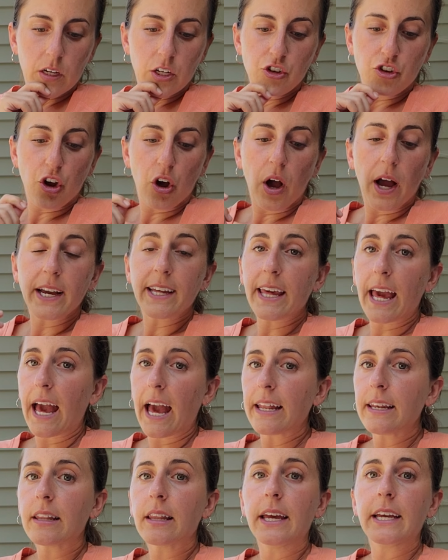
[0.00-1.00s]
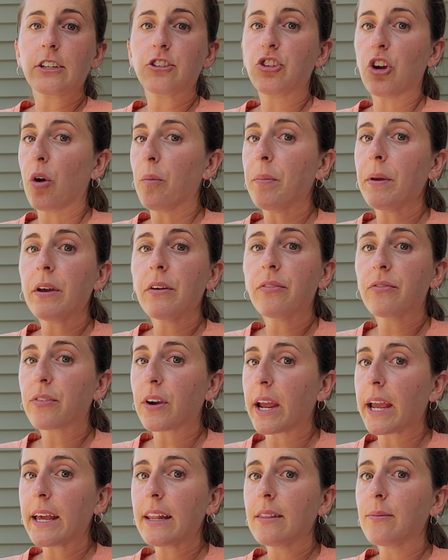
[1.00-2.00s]
Don't be
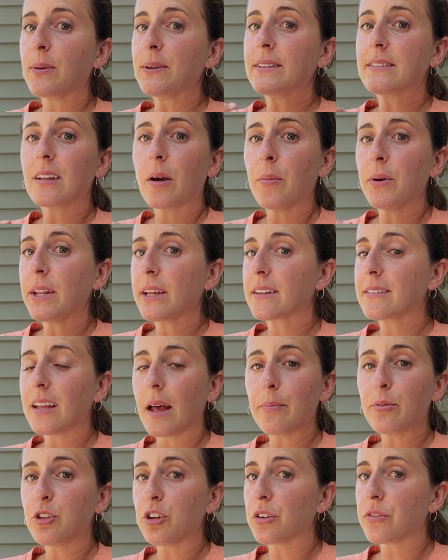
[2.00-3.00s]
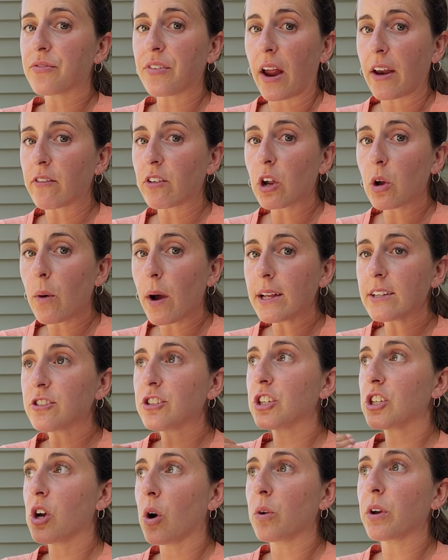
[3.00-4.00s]
afraid when someone accepts your friend request
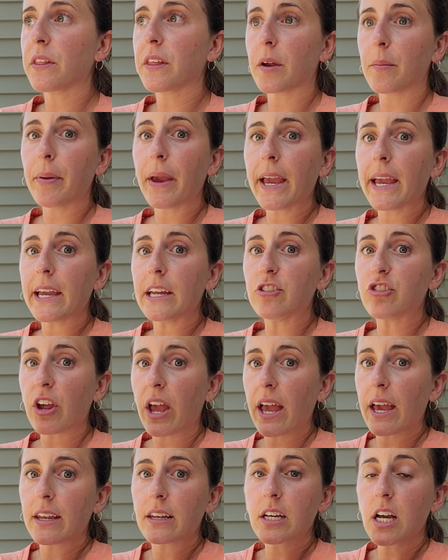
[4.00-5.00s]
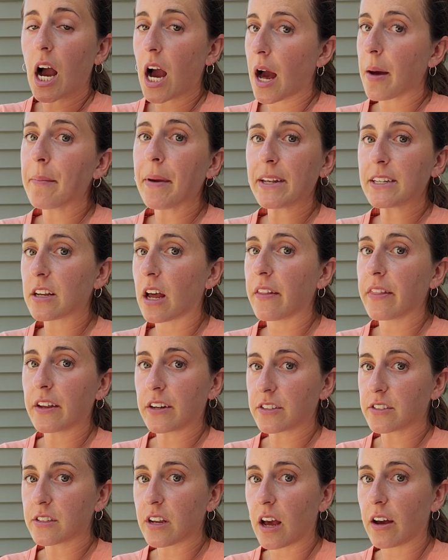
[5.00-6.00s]
to go to their page and comment on
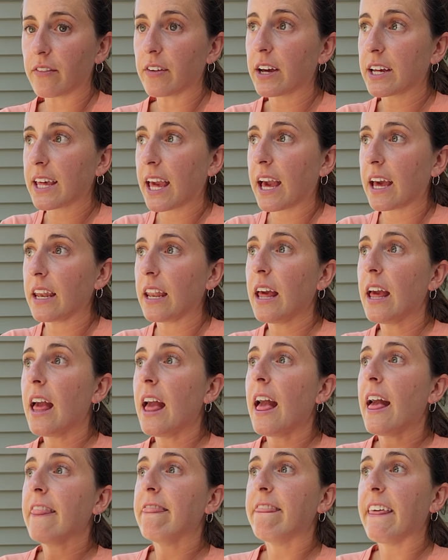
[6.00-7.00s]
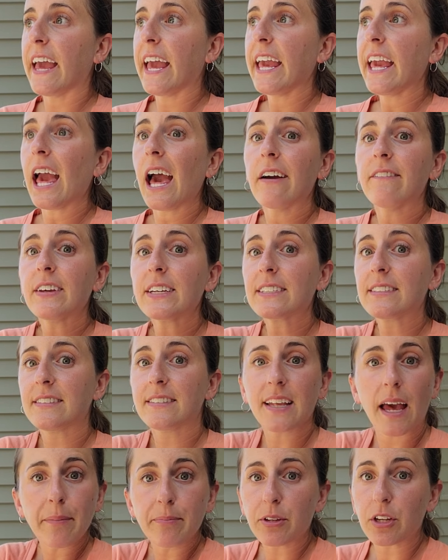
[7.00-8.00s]
their stuff. Again, they have
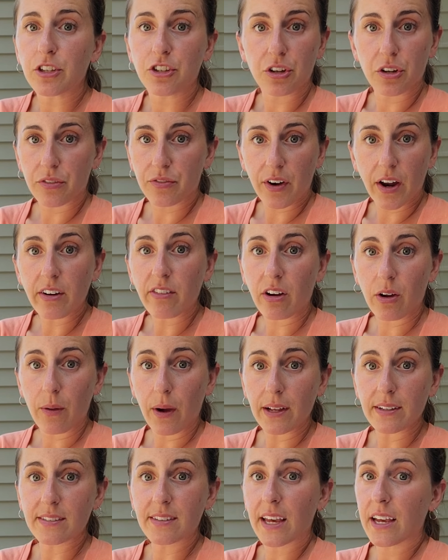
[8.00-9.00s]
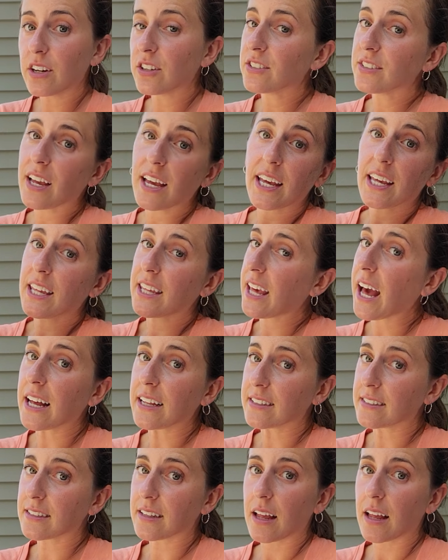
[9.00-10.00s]
accepted your friend request. They are saying,
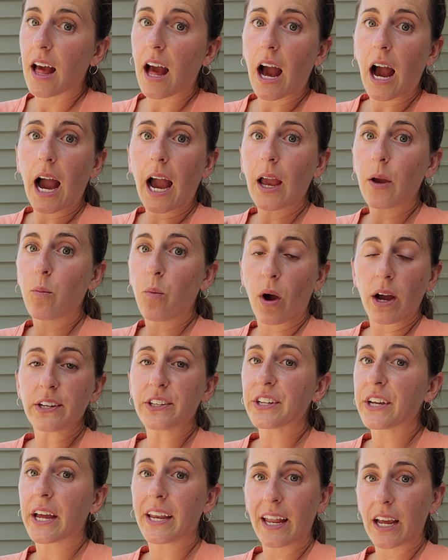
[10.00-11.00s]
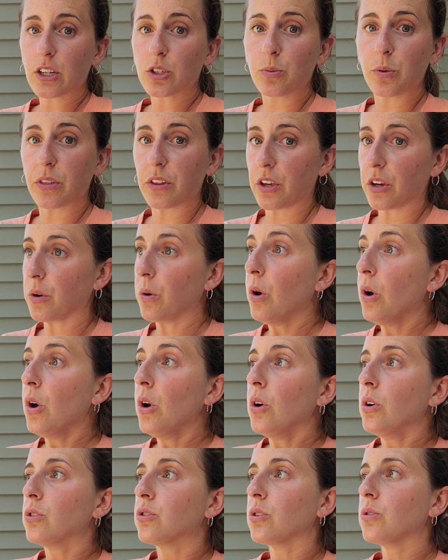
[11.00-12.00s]
yes, I want to connect with you.
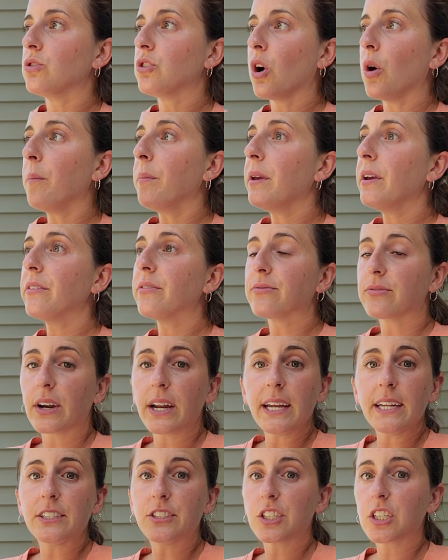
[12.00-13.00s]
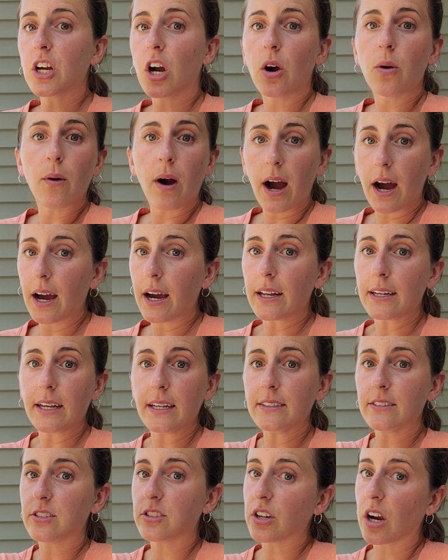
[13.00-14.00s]
So don't be afraid to go on
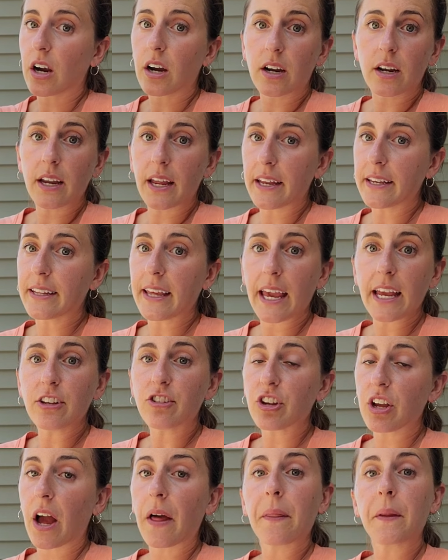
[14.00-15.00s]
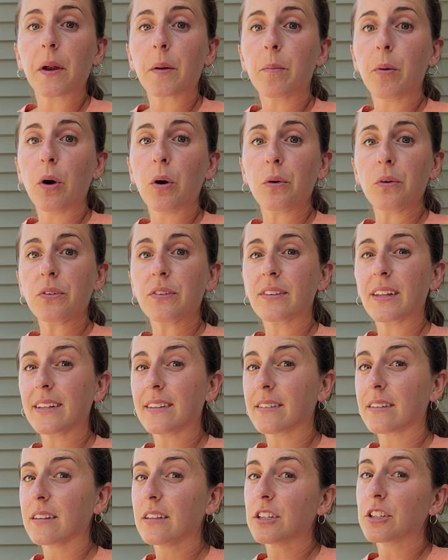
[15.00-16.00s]
and start engaging on their posts.
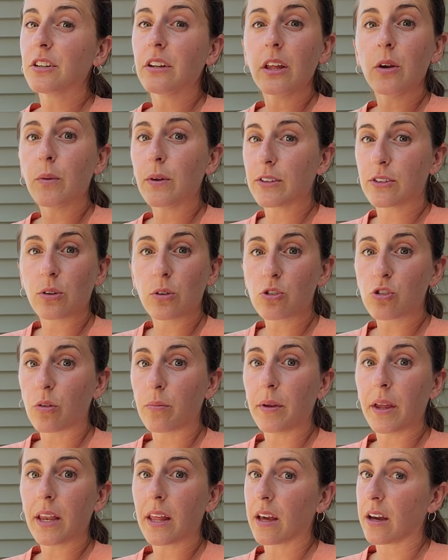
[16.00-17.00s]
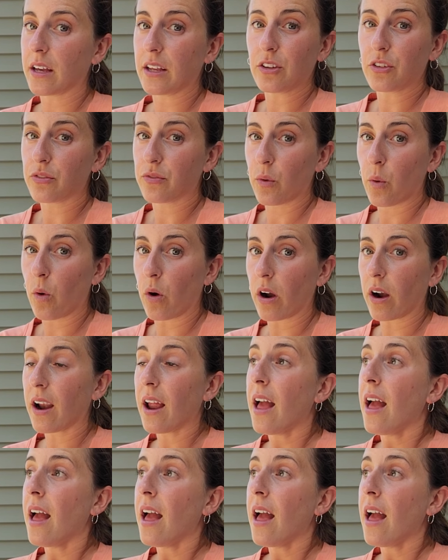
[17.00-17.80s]
That's literally what social media is for.